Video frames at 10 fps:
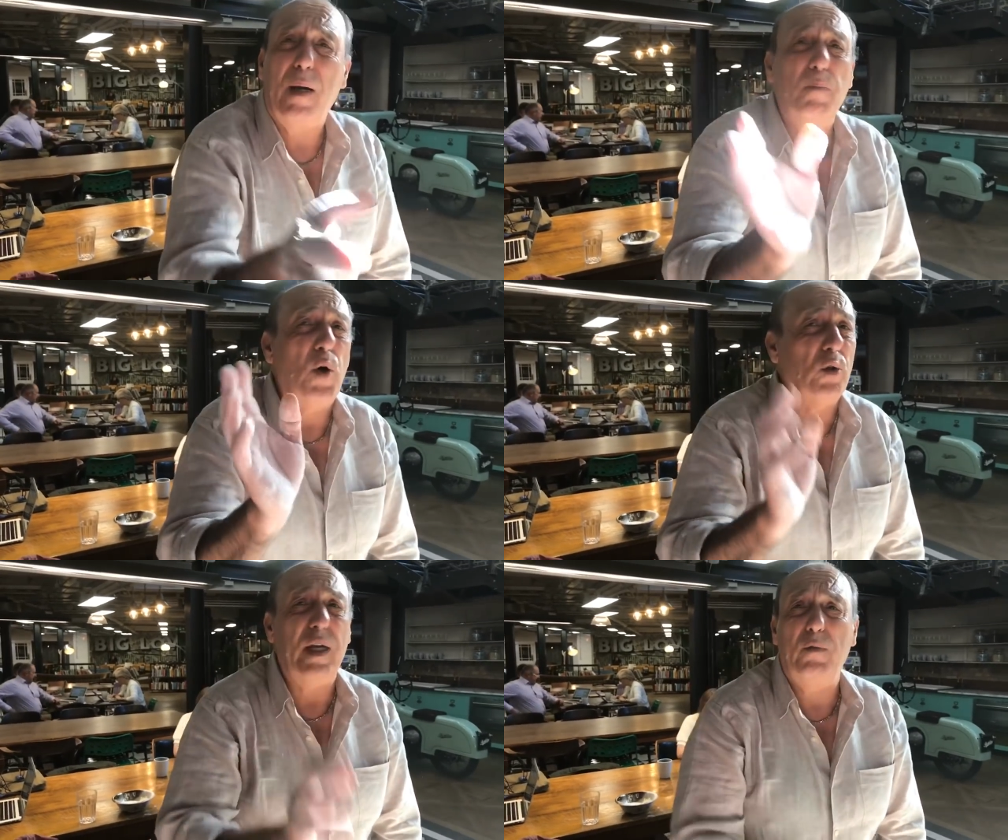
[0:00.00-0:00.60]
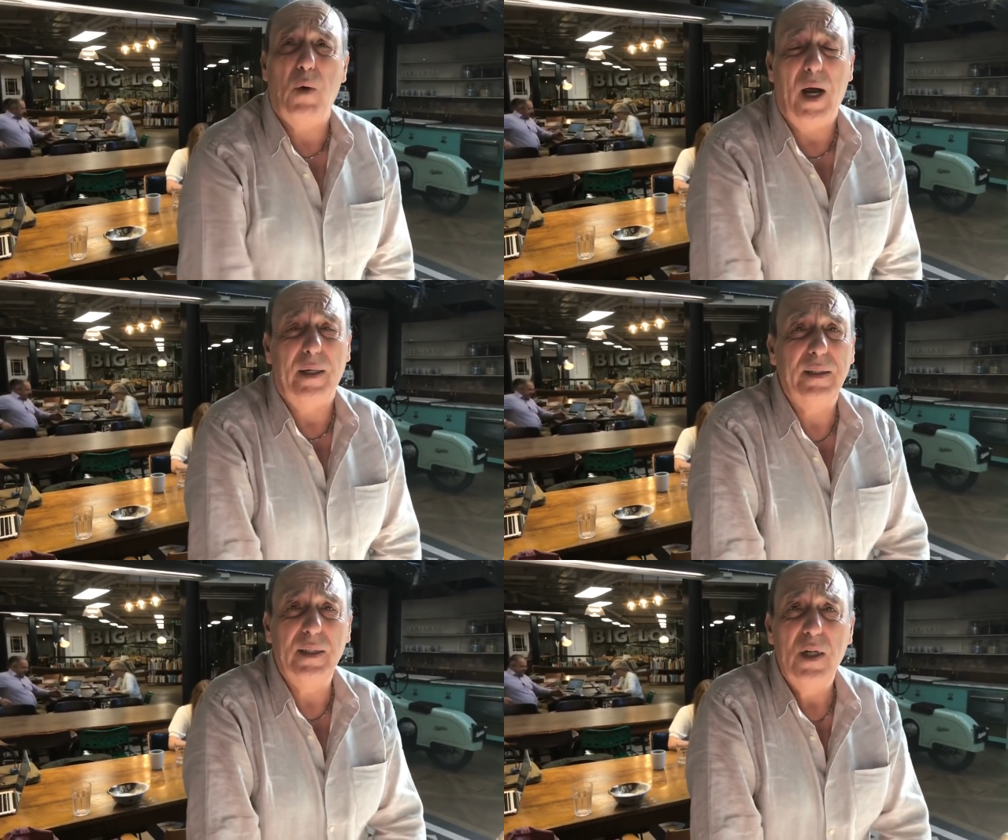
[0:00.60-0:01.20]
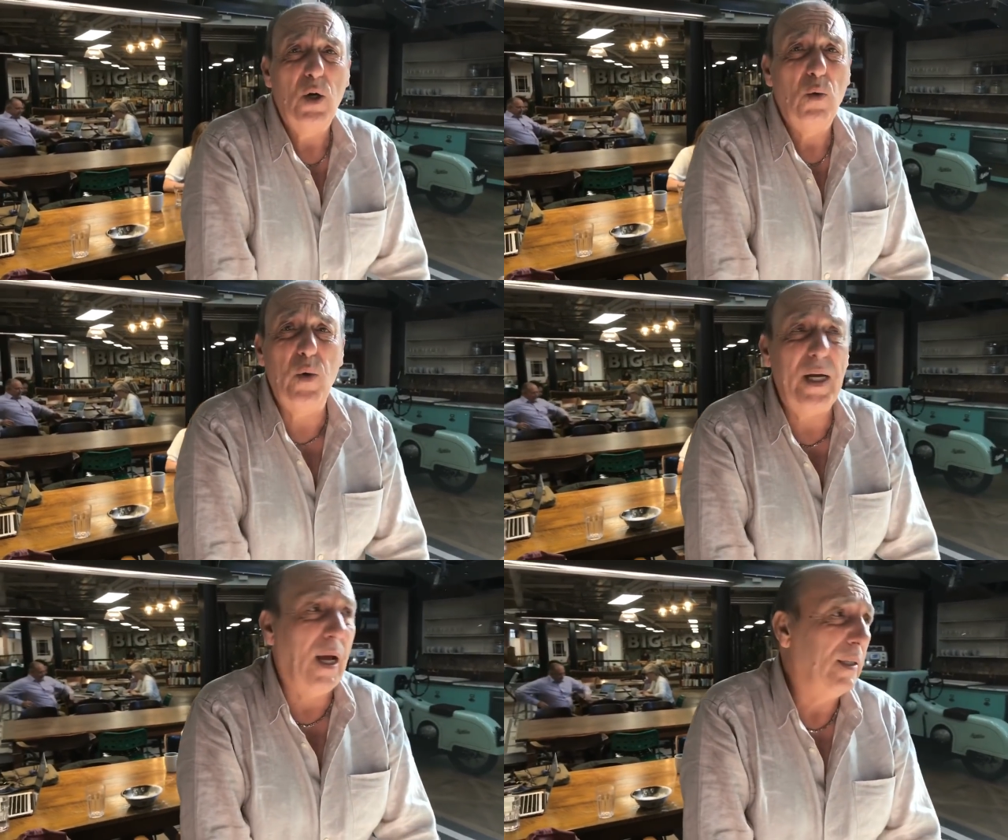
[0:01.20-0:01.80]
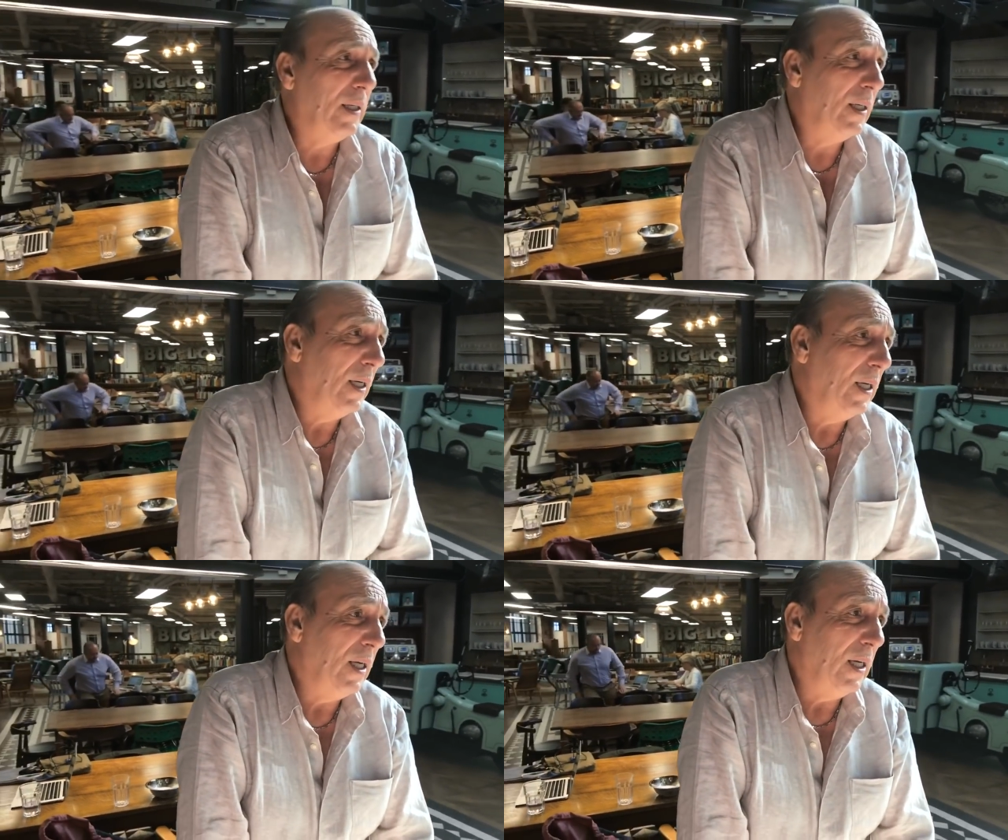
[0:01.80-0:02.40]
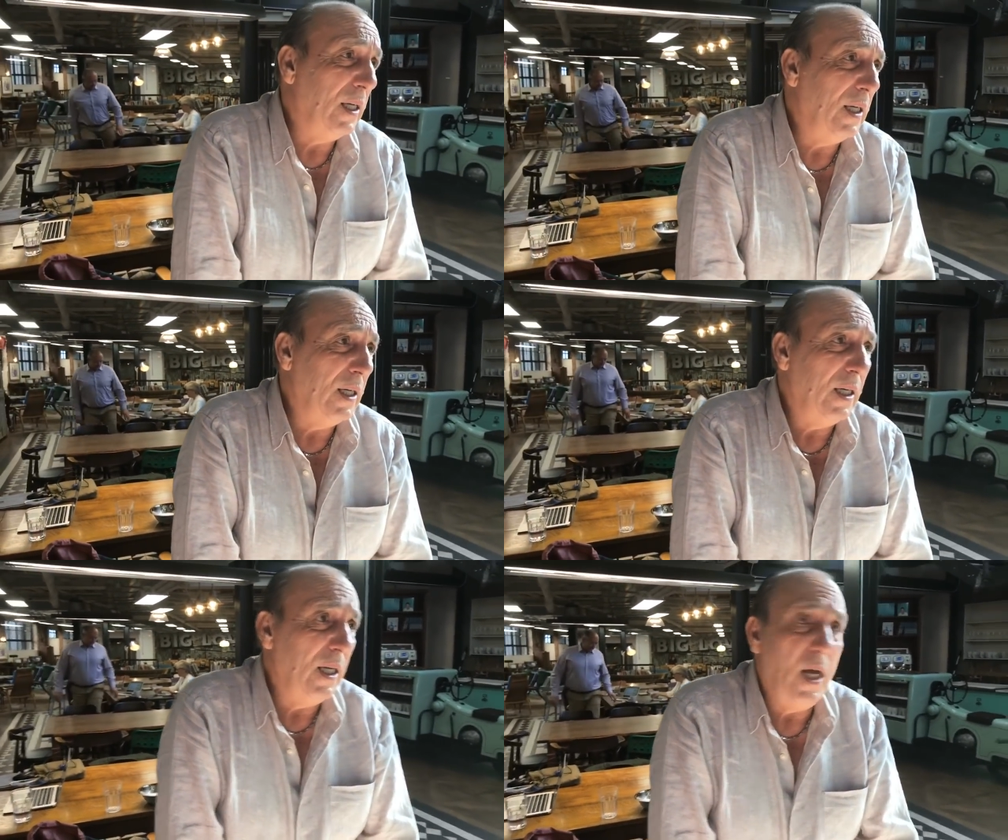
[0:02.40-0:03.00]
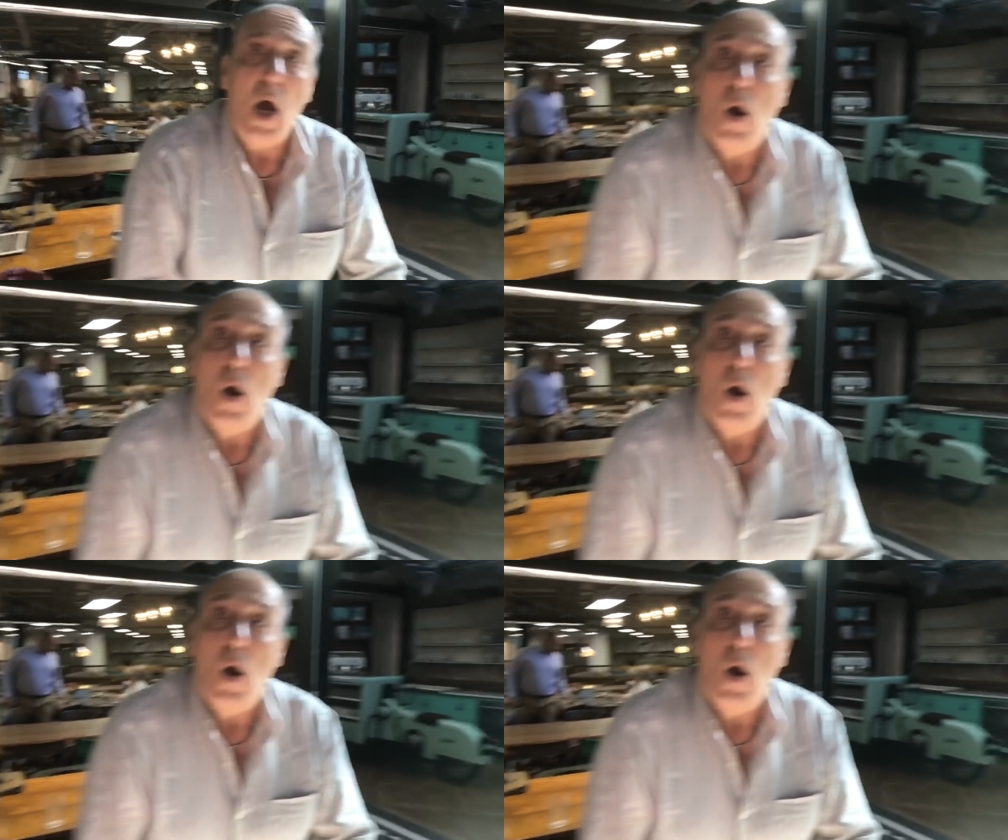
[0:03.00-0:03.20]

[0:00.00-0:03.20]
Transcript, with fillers: Say that again, Dan. Jamie Oliver Jobs on Instagram. Perfect. Yeah.